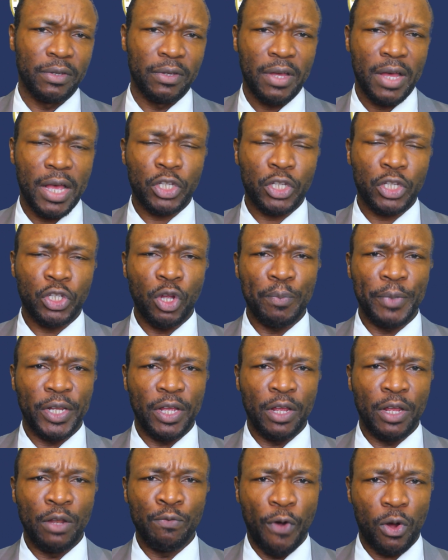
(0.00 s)
has not been
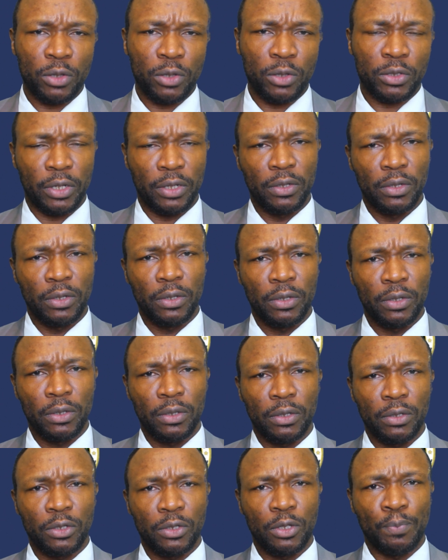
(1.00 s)
invoked
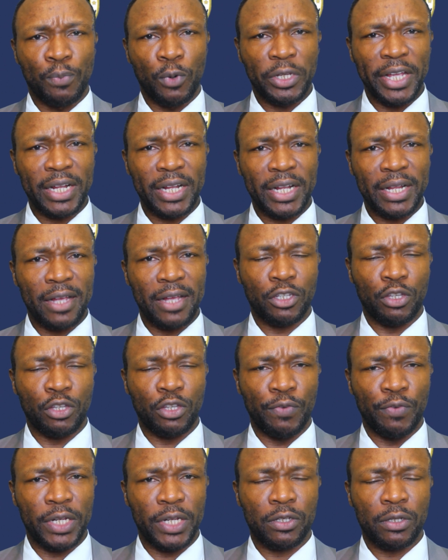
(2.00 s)
to protect our
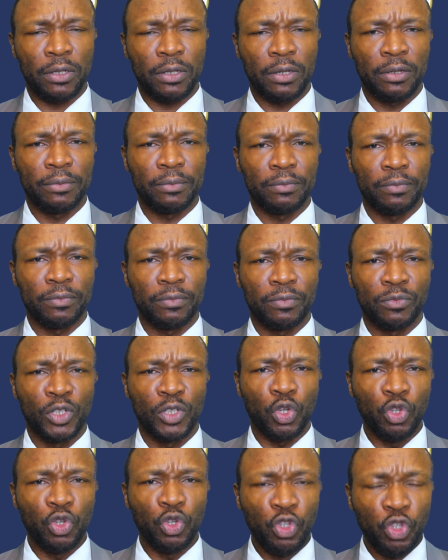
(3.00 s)
civilians.
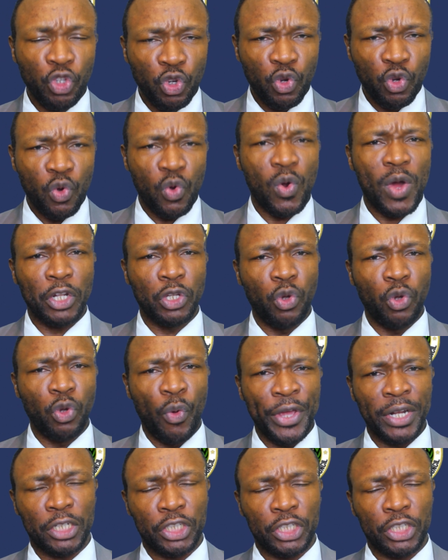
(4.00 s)
So you are
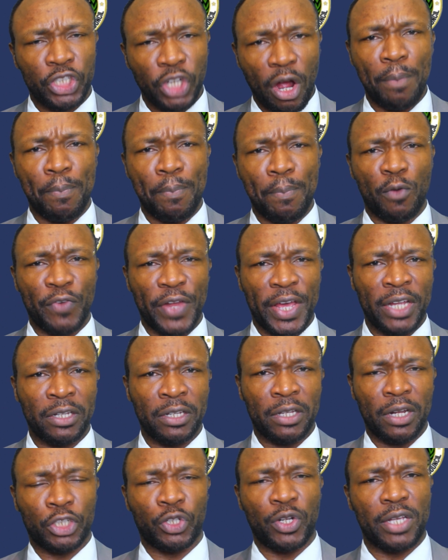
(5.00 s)
doing the job of the
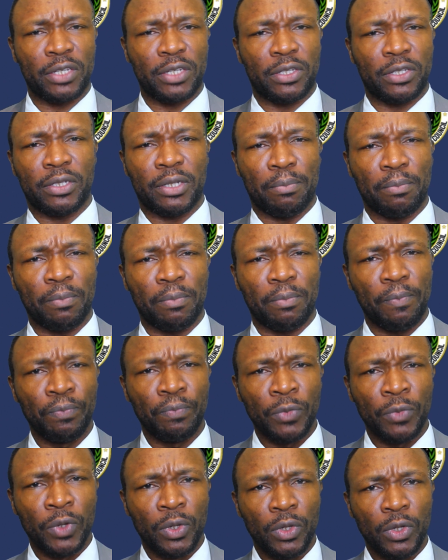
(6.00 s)
international system
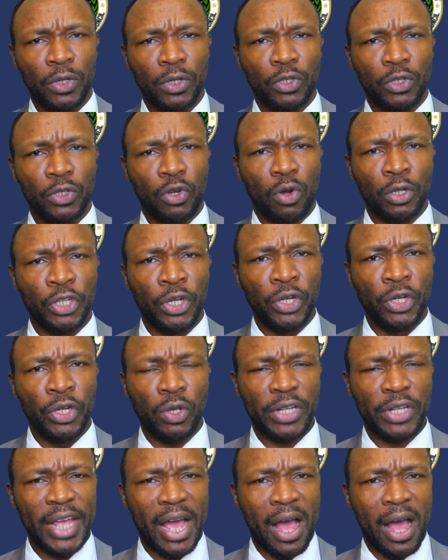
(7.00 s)
to
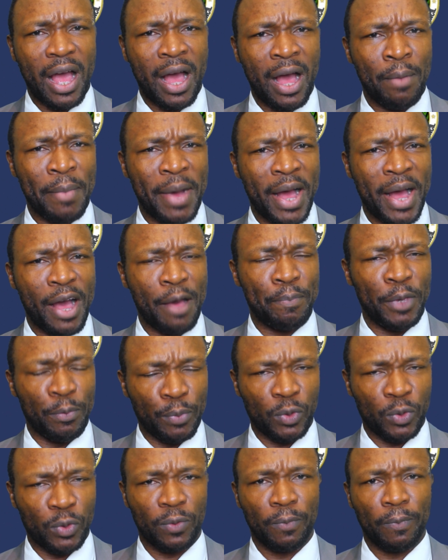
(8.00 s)
continuously arm our
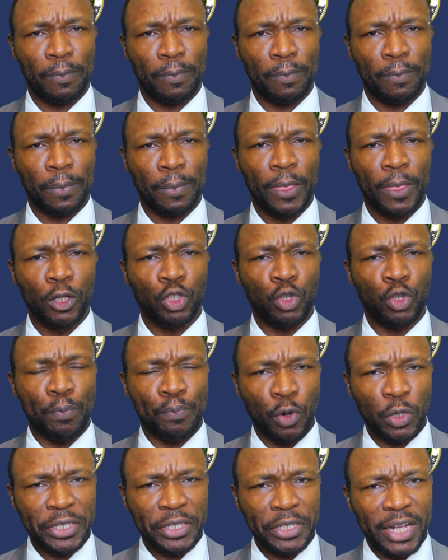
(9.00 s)
people, to
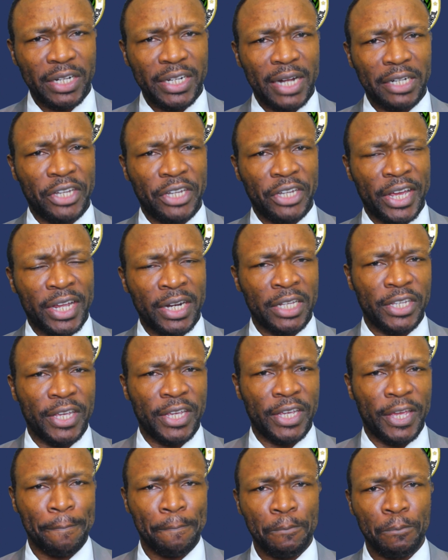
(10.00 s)
protect their
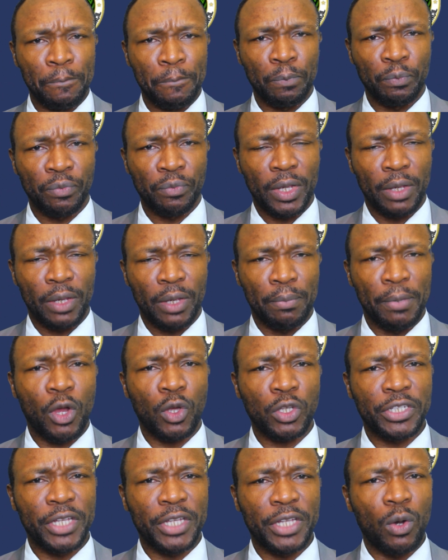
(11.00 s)
dignity,
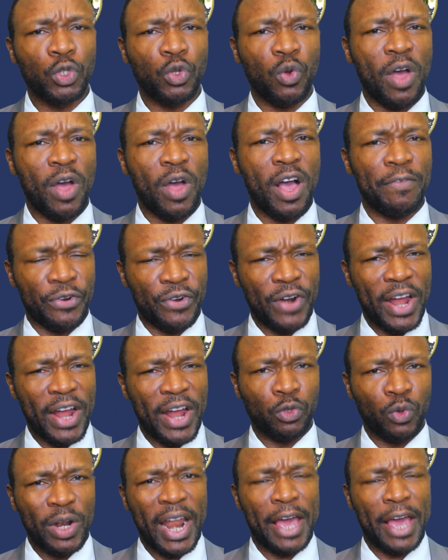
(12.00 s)
because they also have a right
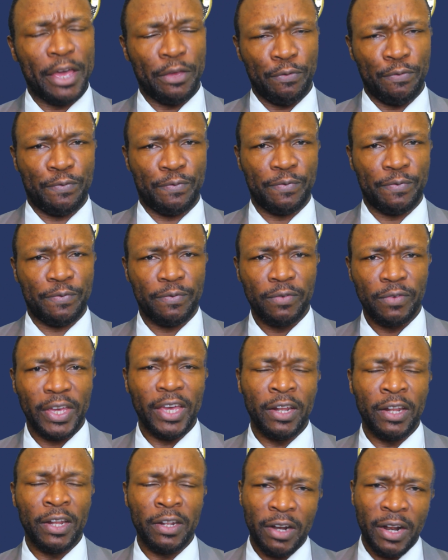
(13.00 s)
to life
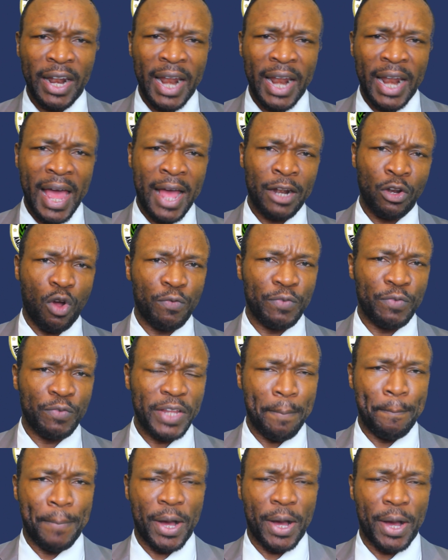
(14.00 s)
in the land of
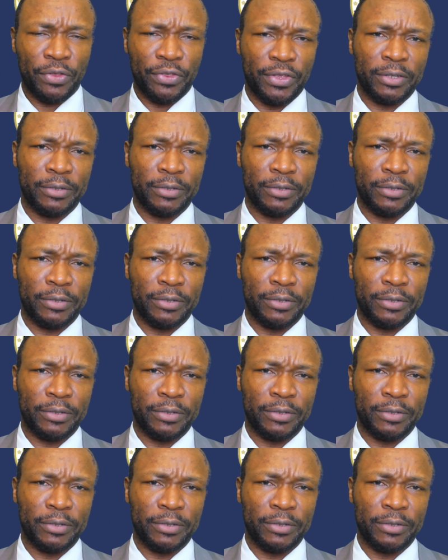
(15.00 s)
their birth.